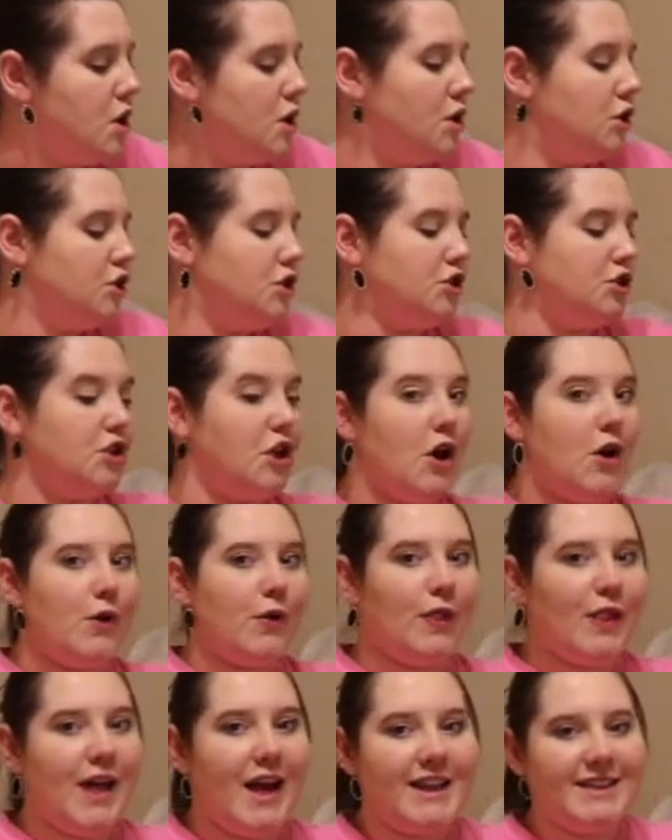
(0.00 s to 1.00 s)

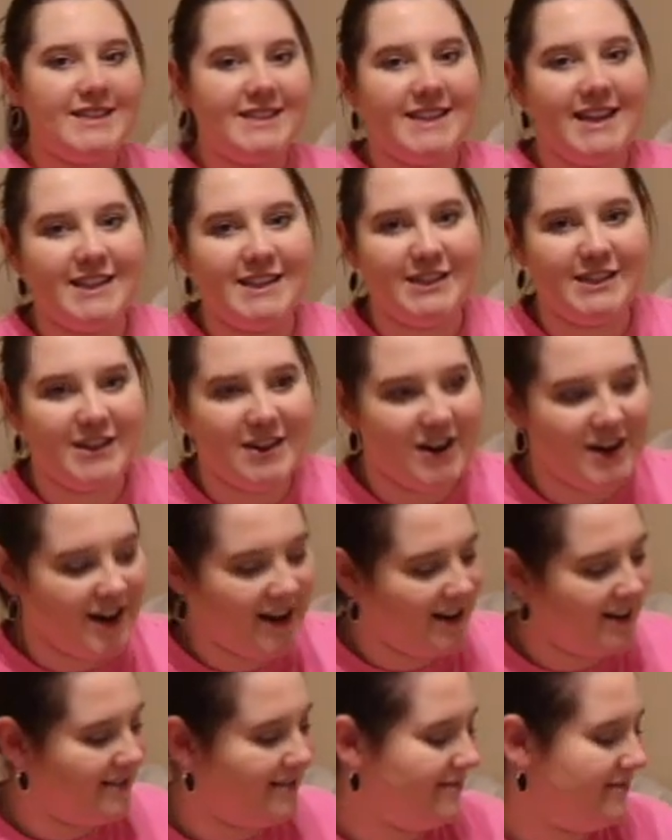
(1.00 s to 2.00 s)
So let's get
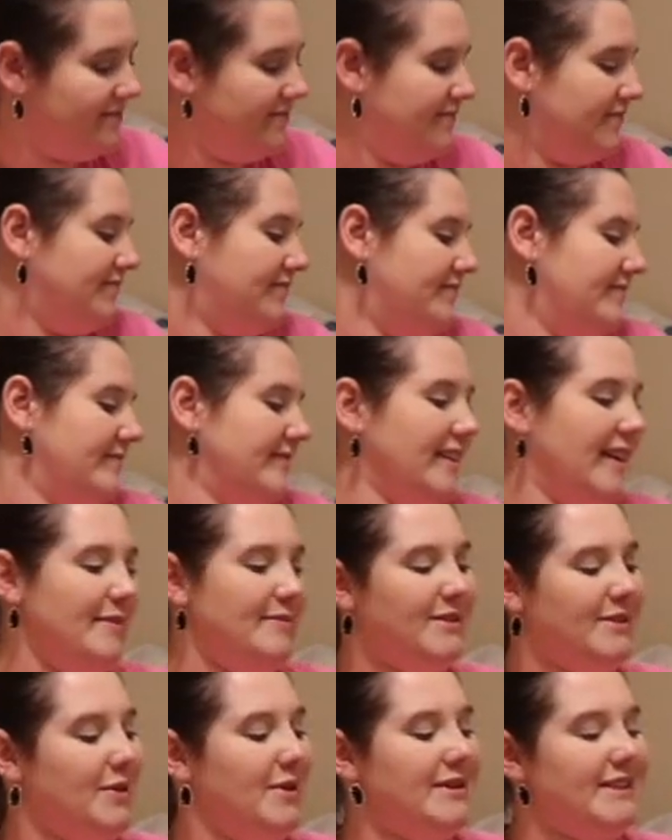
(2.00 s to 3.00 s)
started. Oh,
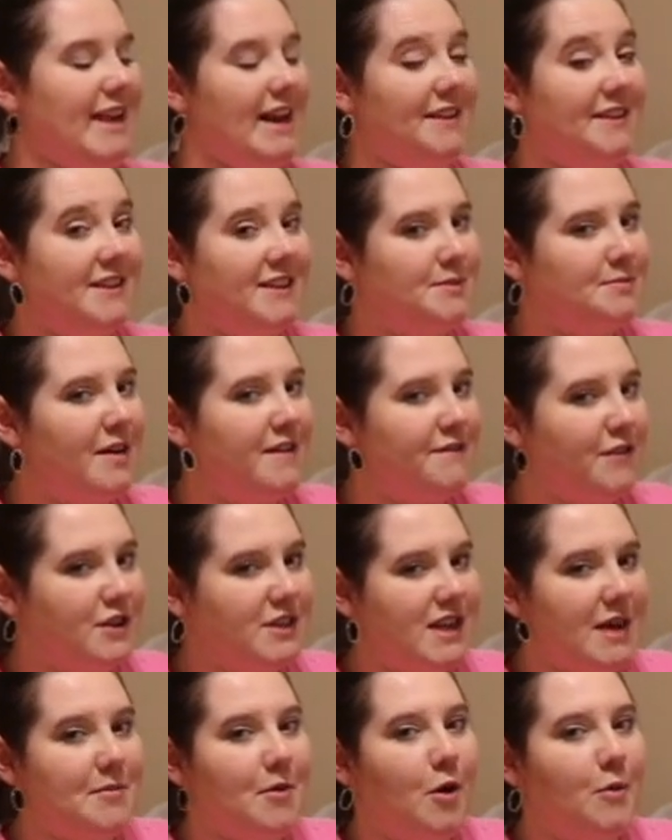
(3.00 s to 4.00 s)
I'm so excited. This is my
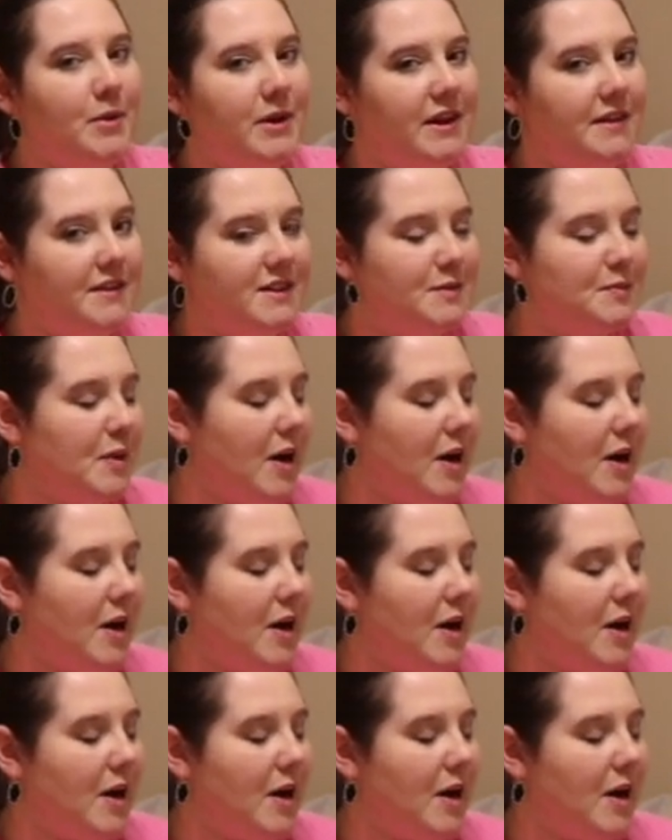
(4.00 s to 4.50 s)
first time opening this